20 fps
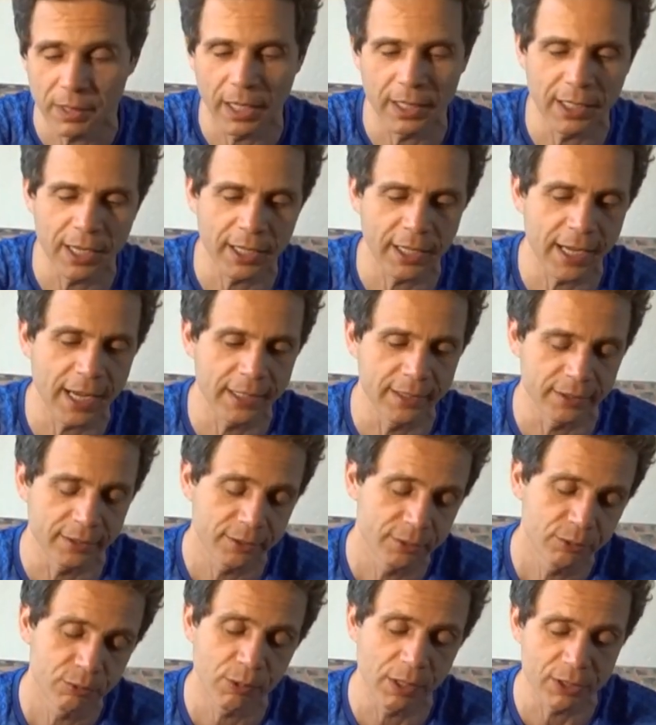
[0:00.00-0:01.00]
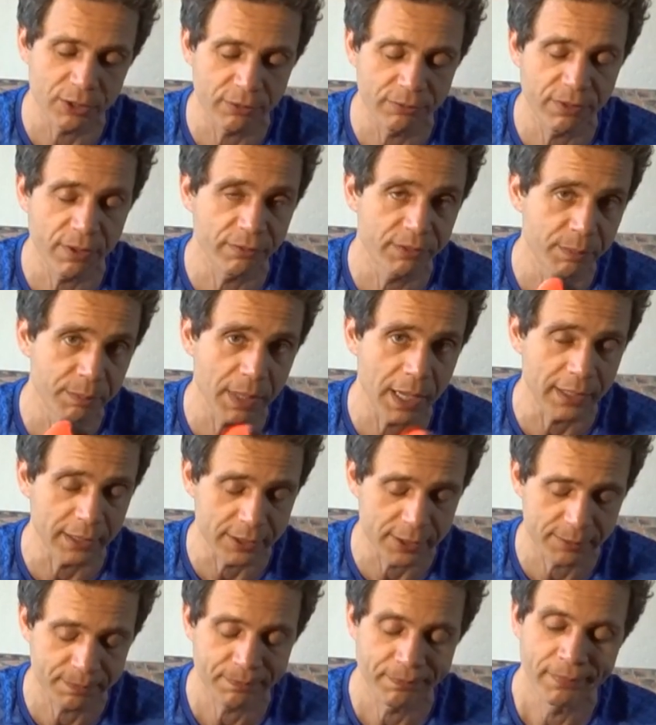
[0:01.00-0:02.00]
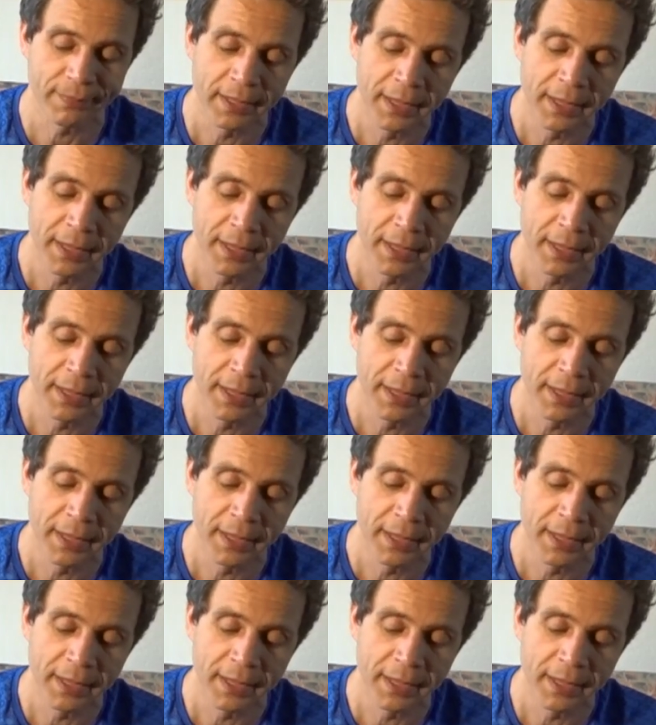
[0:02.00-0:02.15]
and I got it, 250 bucks.